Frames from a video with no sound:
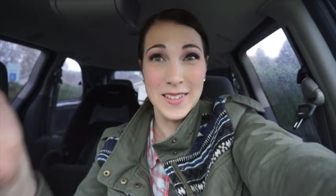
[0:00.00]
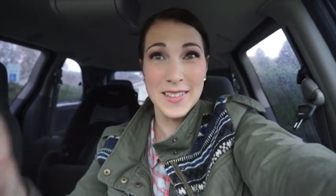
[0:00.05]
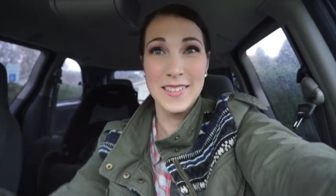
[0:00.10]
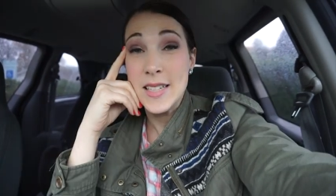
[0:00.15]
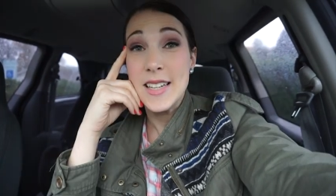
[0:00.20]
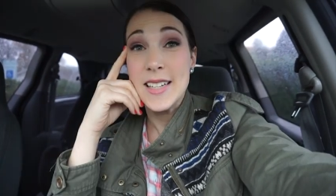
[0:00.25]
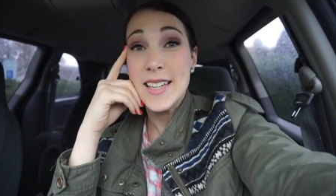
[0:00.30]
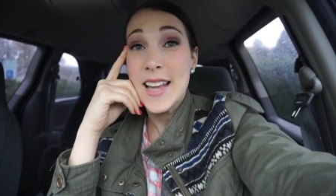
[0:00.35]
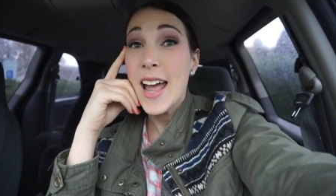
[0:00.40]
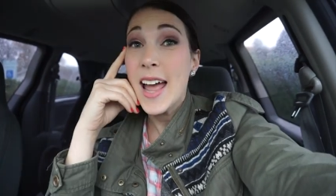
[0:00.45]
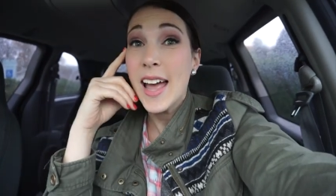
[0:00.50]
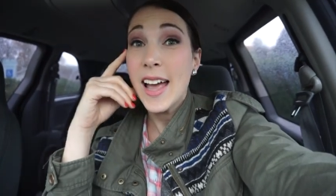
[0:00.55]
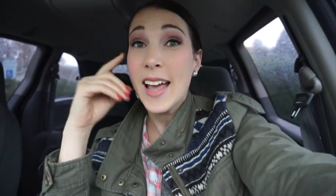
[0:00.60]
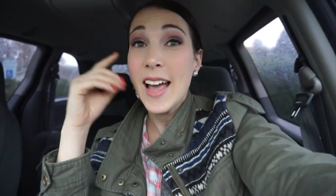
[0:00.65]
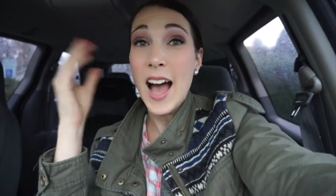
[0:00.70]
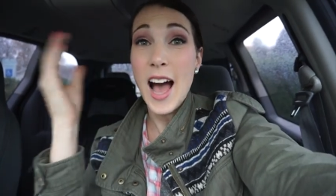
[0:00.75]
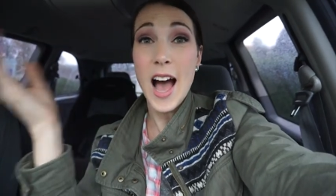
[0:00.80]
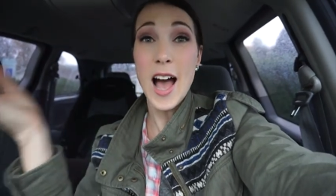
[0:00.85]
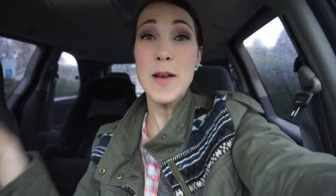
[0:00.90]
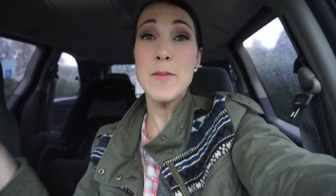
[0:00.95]

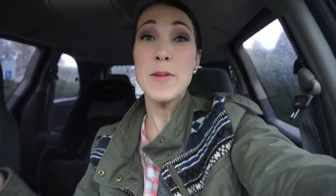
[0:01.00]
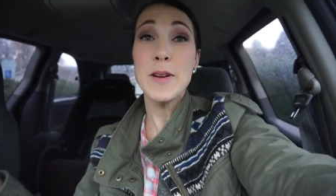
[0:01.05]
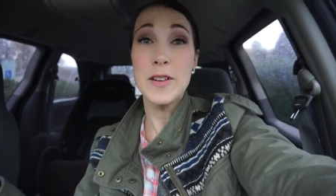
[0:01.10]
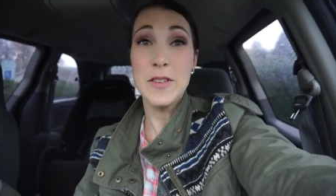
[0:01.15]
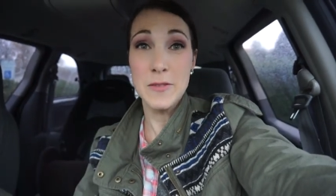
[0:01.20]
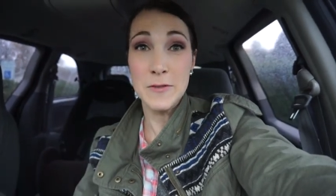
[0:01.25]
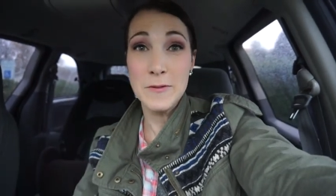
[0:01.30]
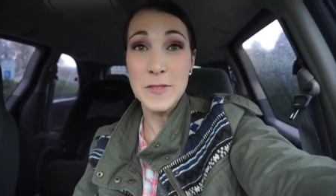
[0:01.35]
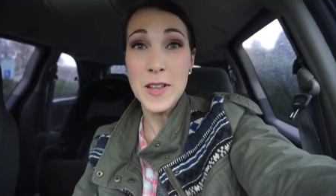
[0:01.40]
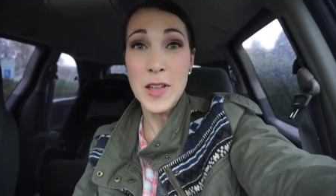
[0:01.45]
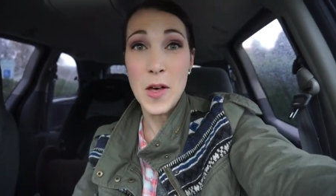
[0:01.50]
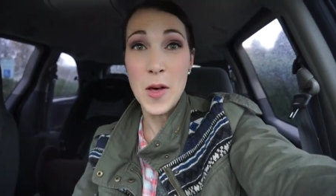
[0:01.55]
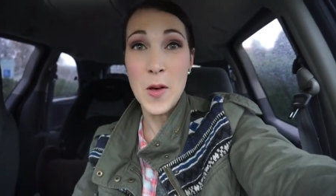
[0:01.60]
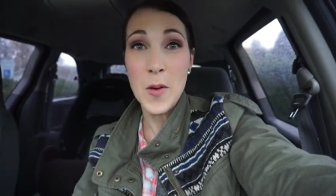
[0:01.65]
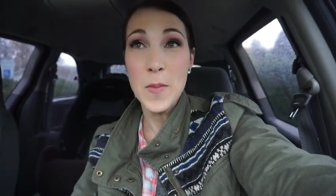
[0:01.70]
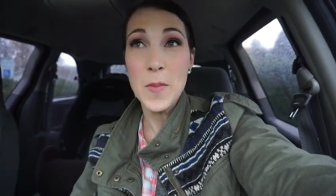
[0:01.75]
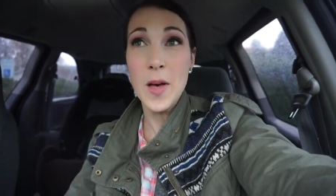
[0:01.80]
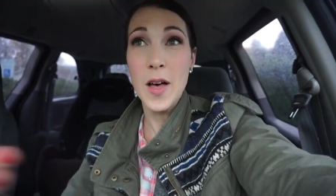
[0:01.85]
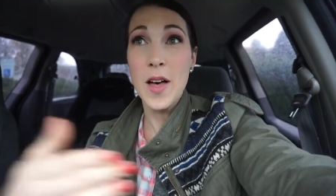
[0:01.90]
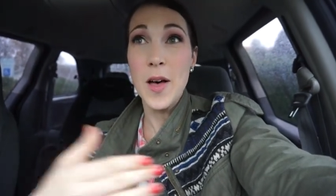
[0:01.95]
Today, I'm gonna
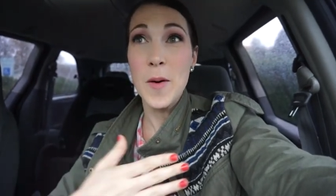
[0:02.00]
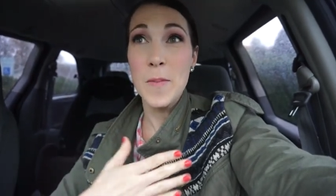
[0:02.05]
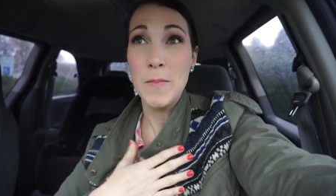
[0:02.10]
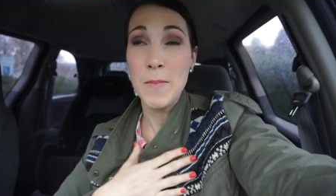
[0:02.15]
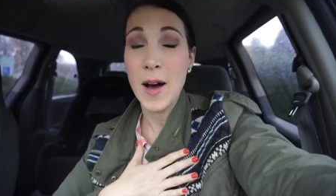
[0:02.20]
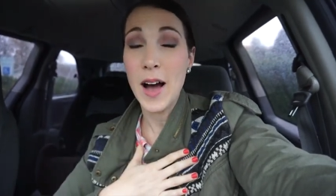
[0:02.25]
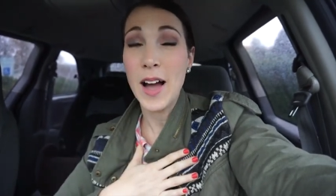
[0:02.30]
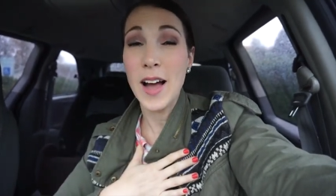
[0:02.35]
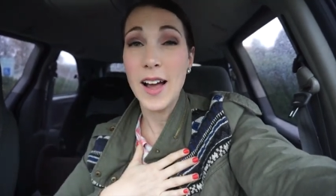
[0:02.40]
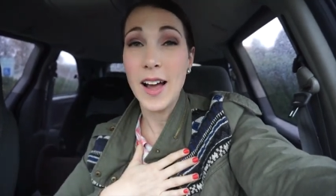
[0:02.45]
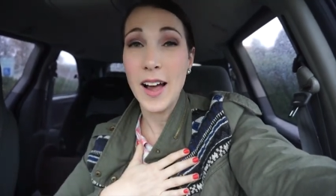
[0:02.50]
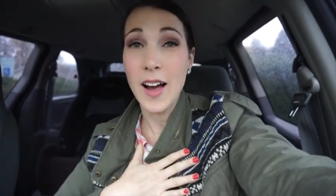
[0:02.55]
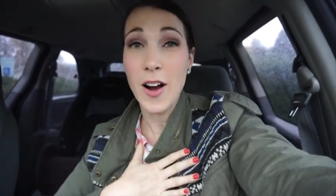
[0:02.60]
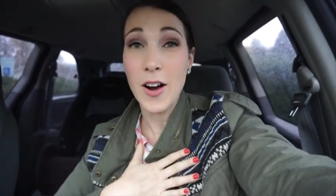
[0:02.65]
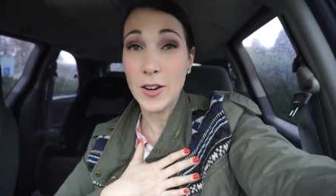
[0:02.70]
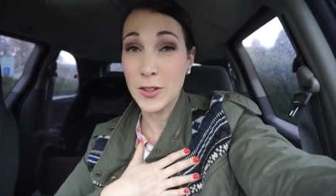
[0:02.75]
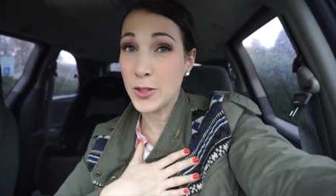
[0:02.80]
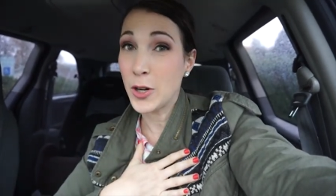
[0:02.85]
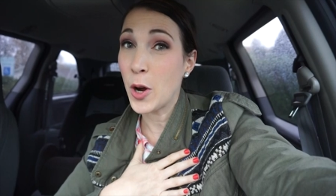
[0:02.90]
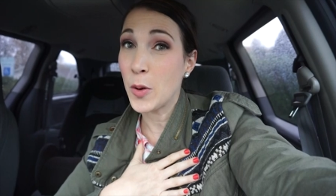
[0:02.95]
film my
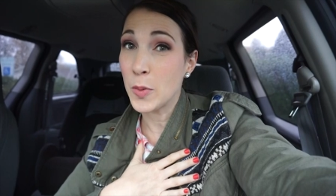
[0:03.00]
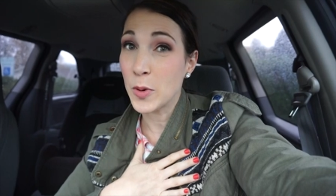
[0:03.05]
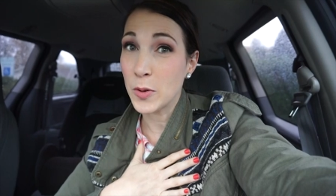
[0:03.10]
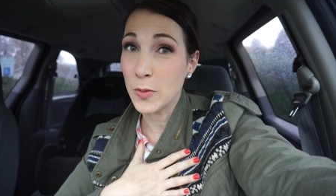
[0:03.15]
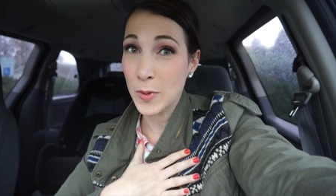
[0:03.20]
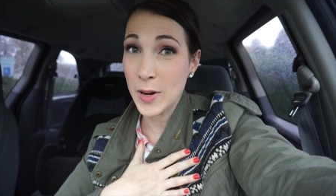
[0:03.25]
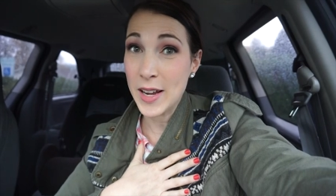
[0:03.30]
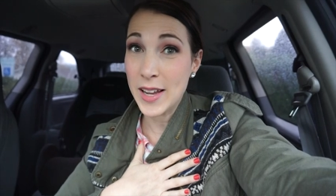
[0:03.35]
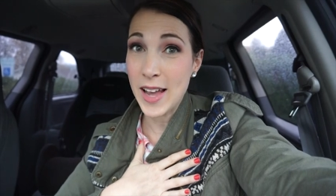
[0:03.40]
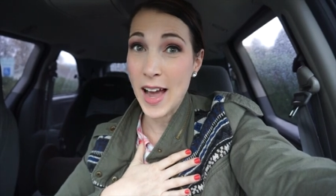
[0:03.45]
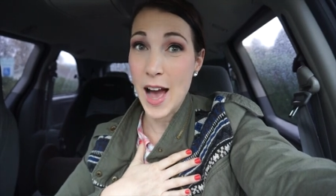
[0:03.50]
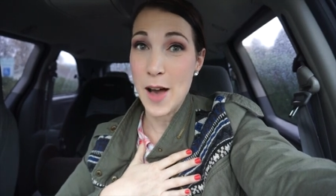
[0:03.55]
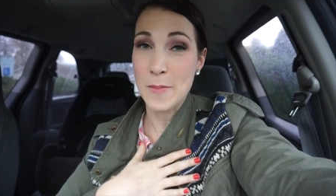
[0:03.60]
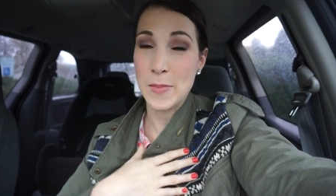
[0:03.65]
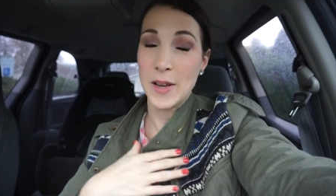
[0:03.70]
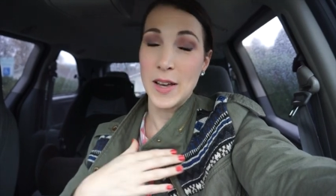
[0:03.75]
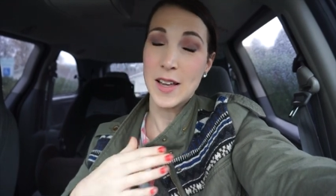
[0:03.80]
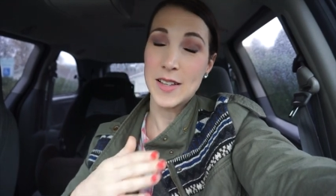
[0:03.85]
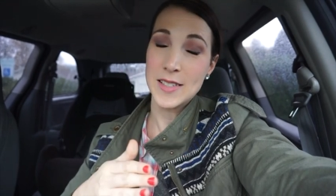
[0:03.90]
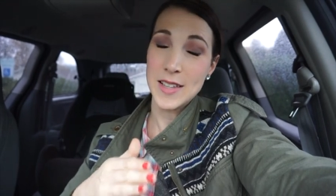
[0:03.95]
October recap
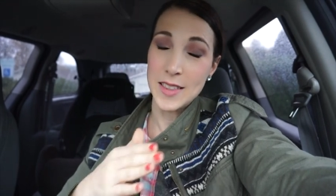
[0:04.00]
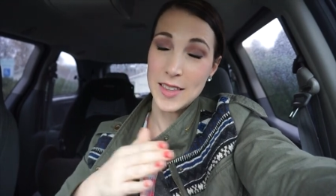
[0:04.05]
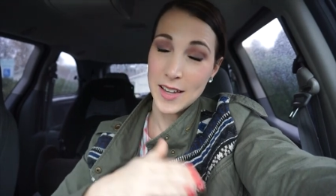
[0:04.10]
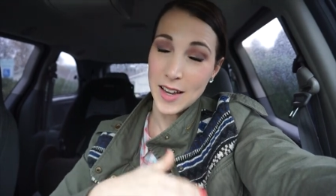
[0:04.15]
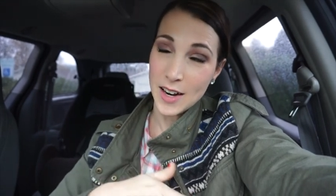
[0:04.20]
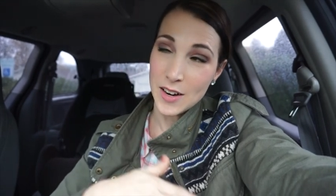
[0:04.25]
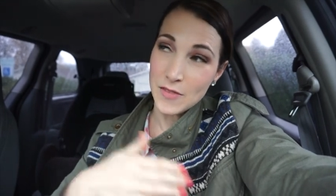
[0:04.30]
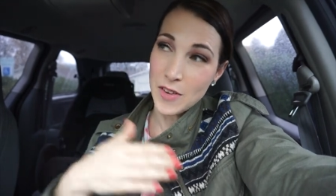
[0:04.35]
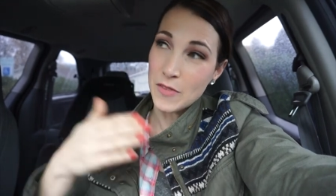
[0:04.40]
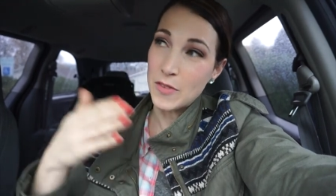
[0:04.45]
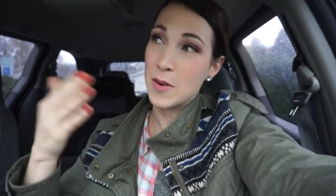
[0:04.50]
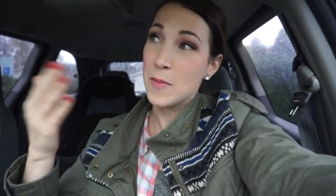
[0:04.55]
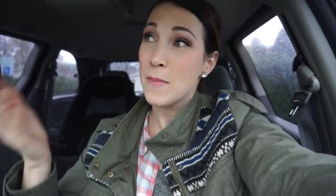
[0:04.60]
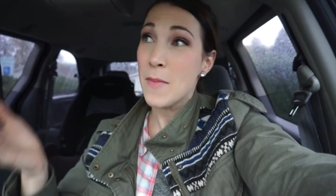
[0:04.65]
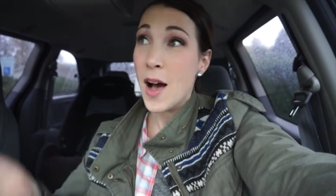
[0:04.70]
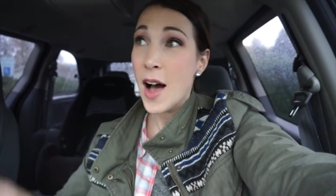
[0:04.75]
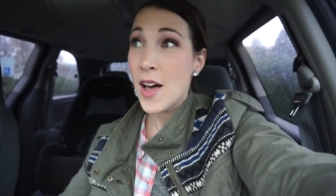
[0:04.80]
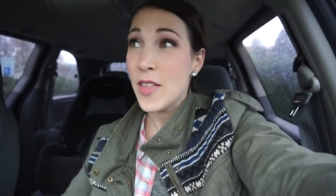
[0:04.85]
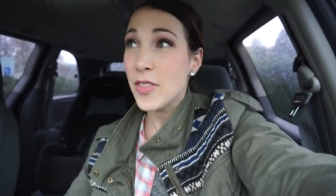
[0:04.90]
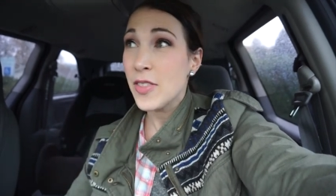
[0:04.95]
because at the end of every
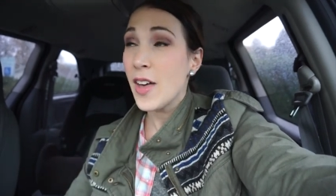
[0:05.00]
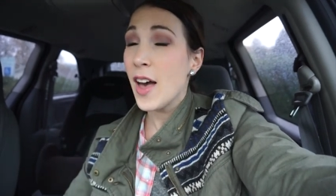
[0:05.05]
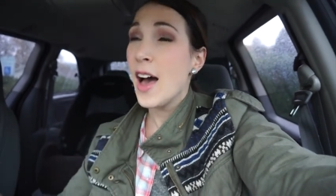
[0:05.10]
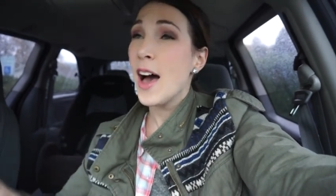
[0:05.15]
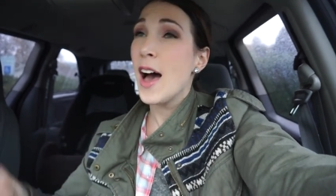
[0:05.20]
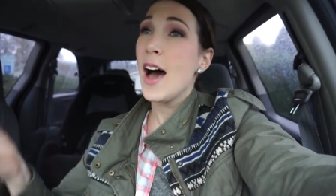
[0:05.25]
month,